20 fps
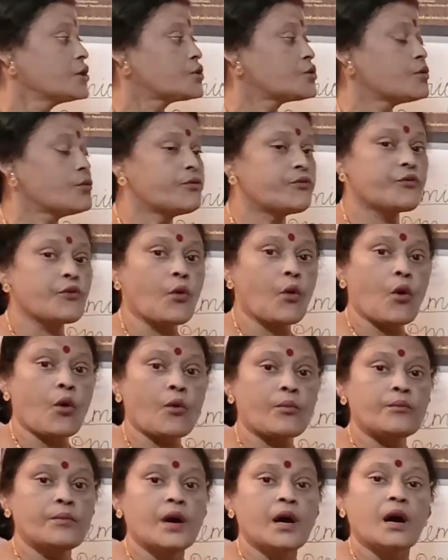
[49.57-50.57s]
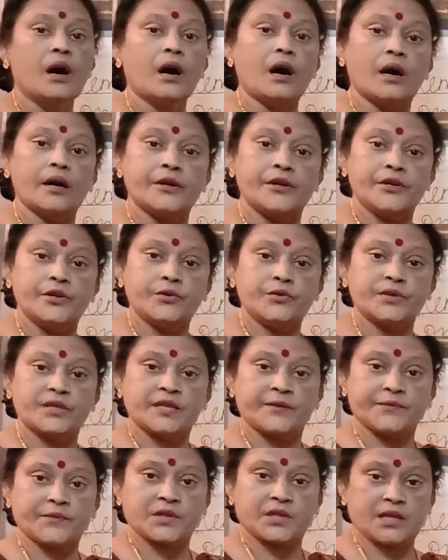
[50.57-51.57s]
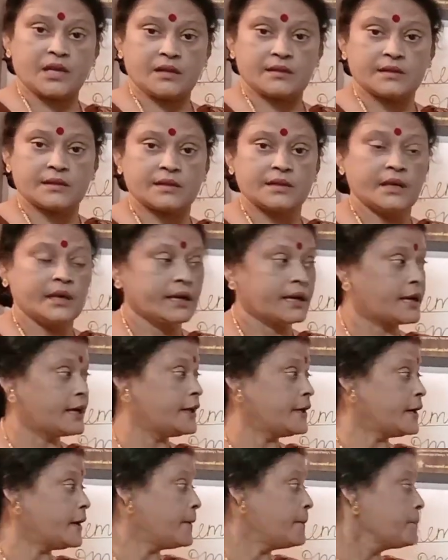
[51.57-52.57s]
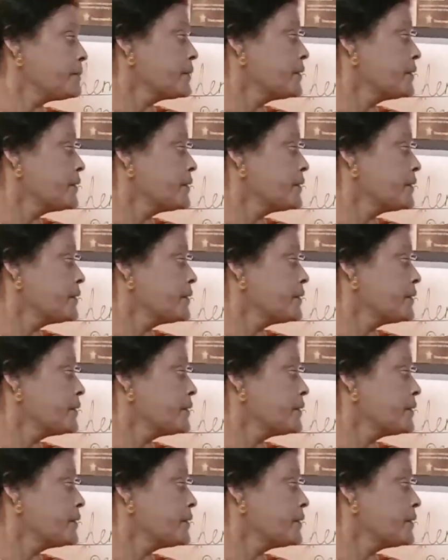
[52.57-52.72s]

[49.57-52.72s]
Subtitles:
to form a new substance. Clear?